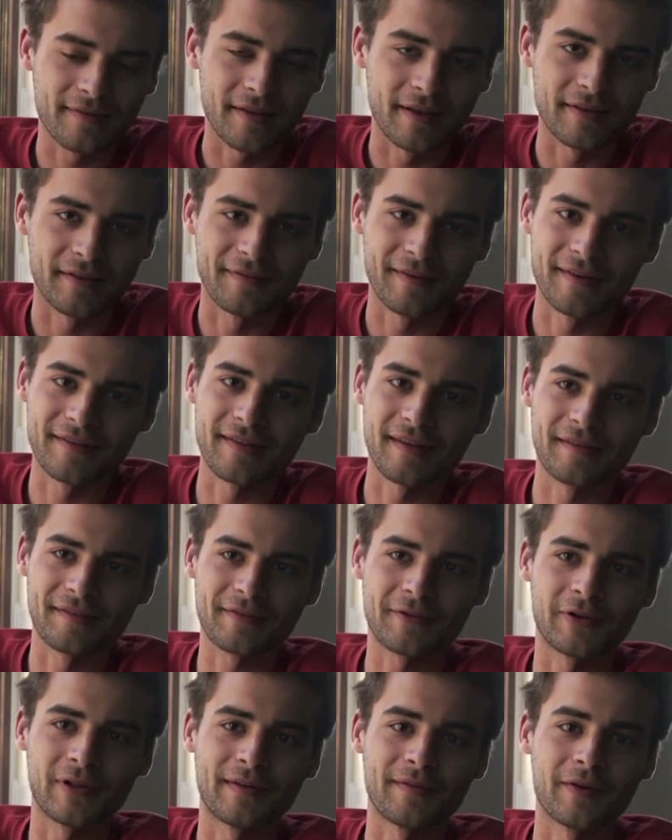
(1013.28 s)
on the first day of
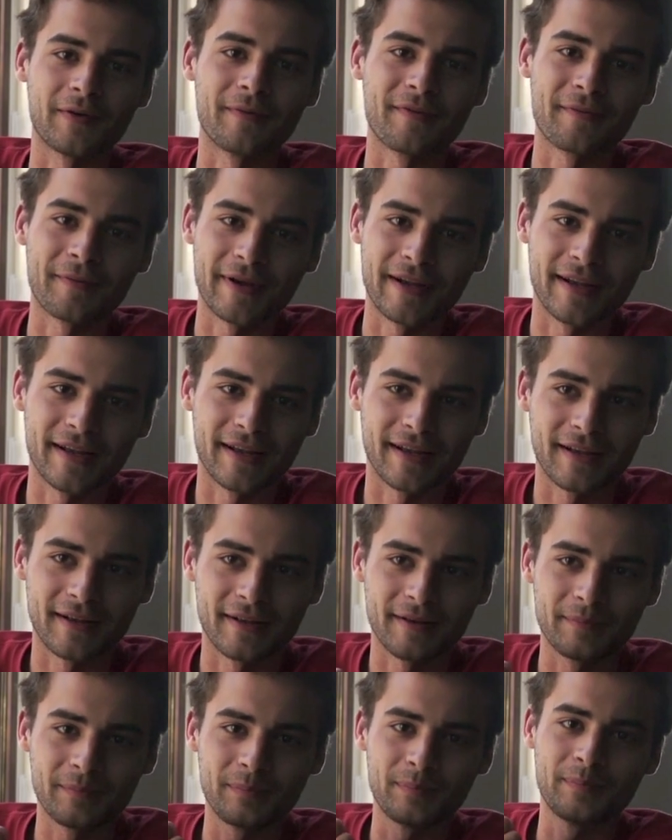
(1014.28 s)
school, everyone was wearing
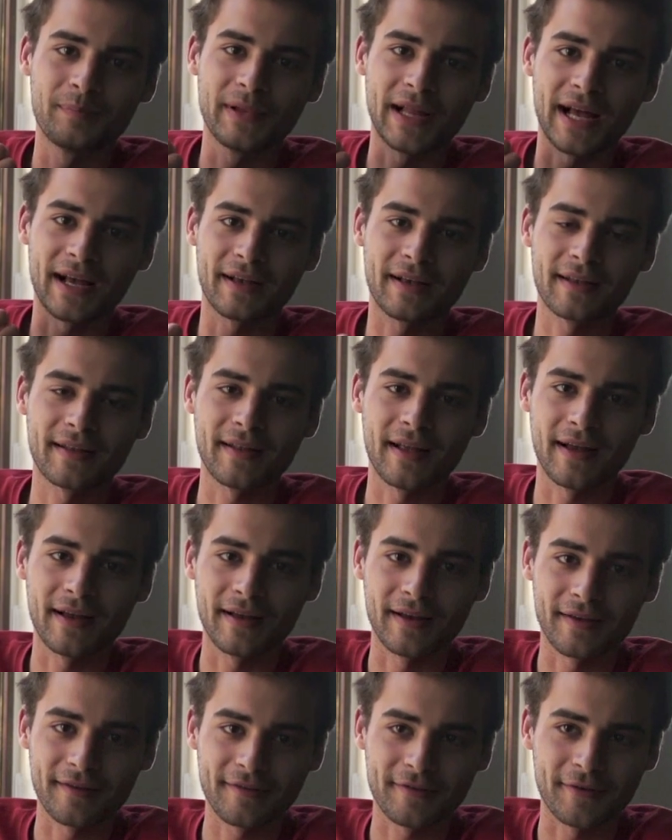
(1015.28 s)
black
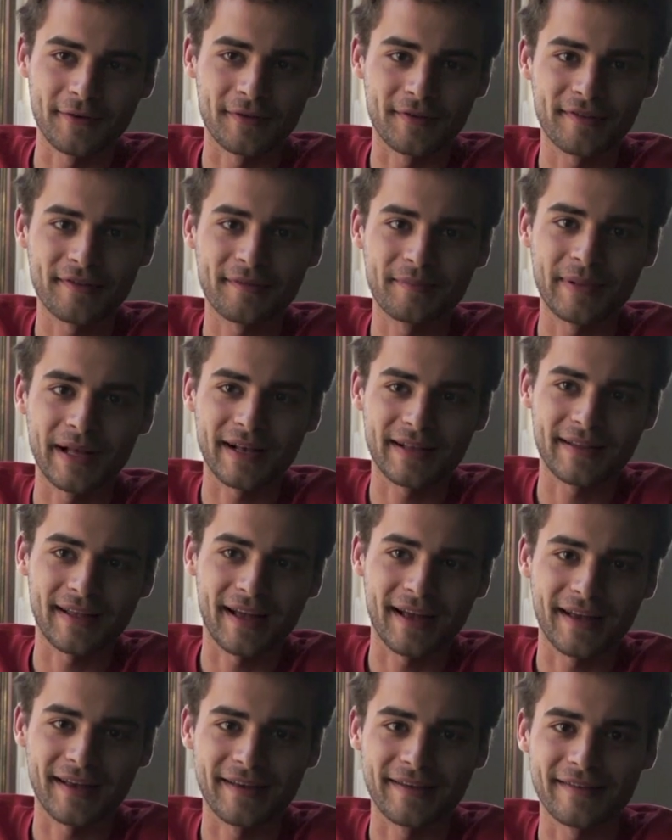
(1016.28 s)
suits, black
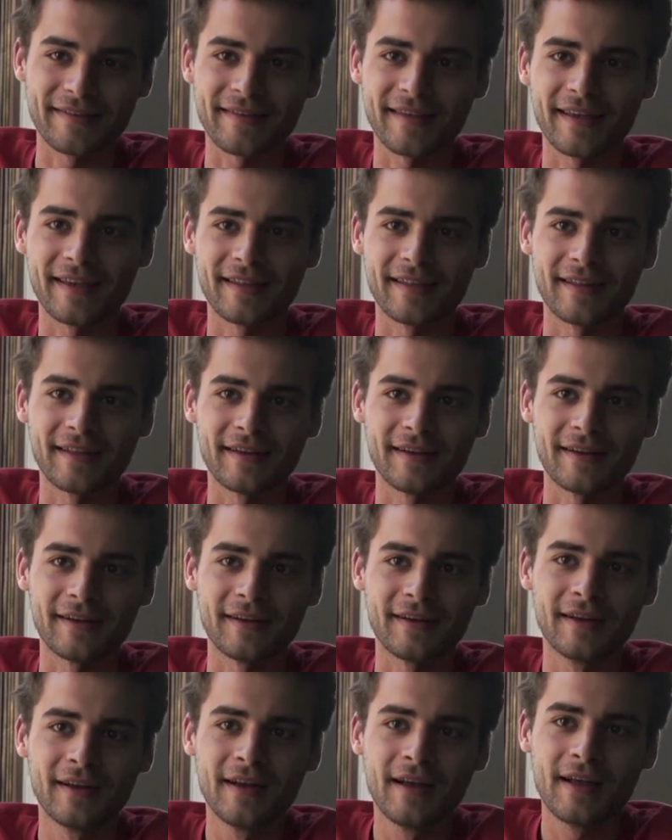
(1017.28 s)
ties, and
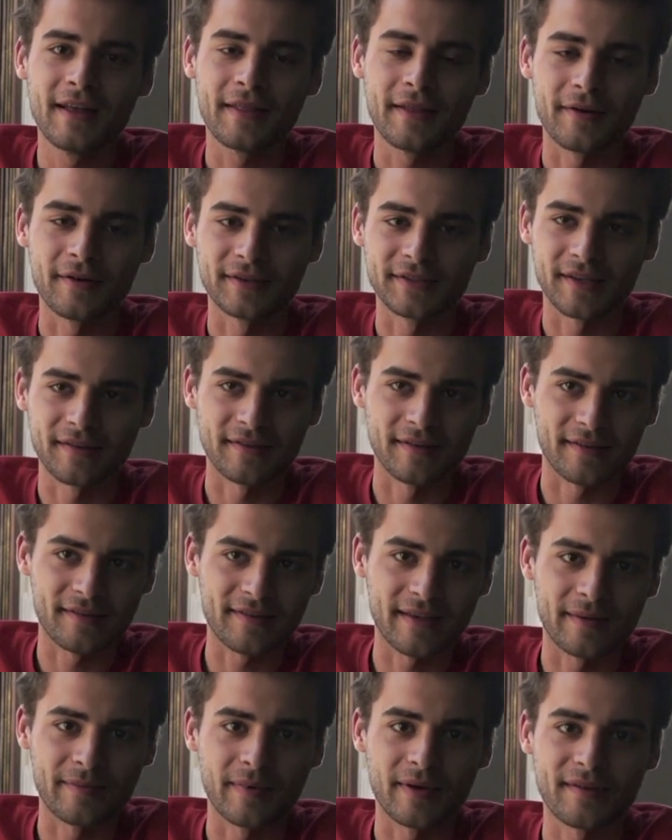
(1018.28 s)
there was just an
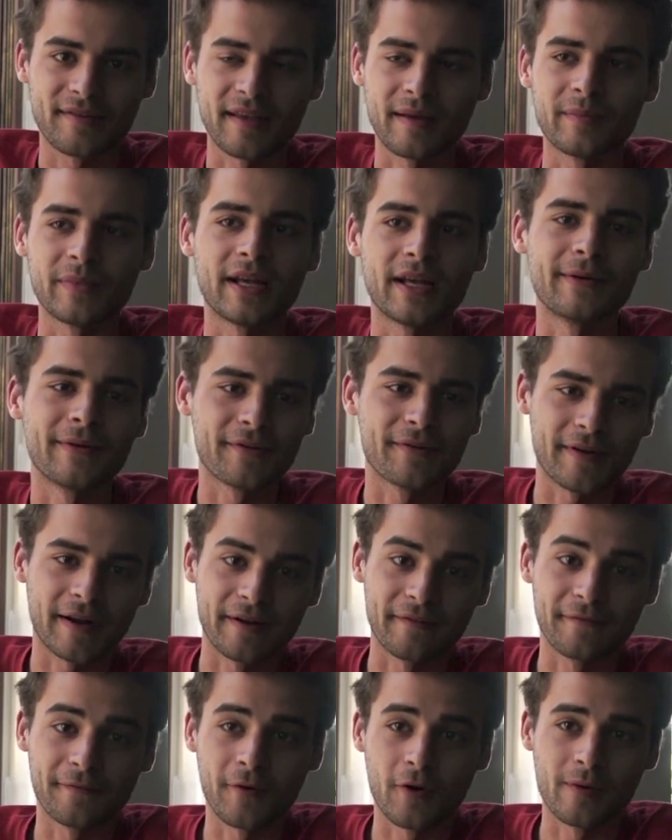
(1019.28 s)
assembly, and it was very
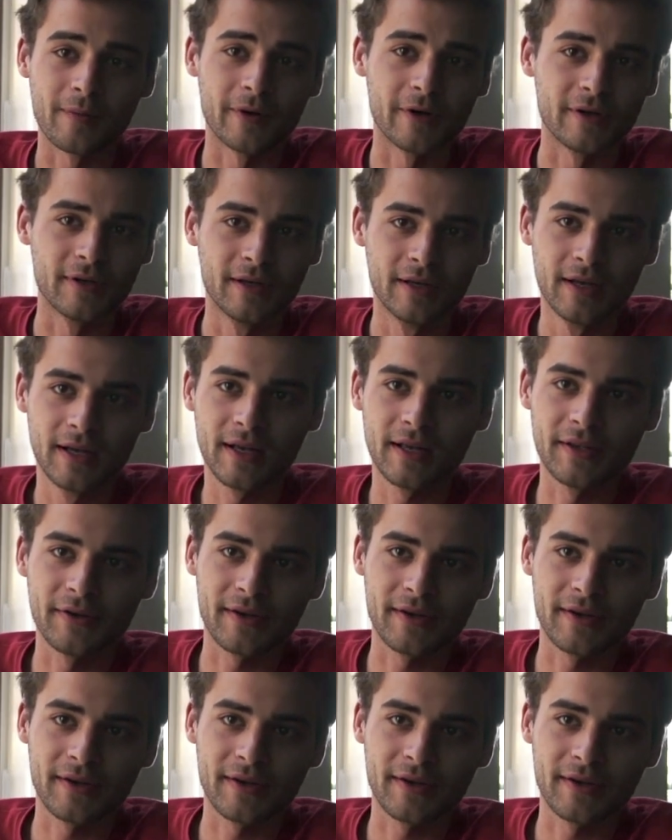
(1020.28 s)
formal. You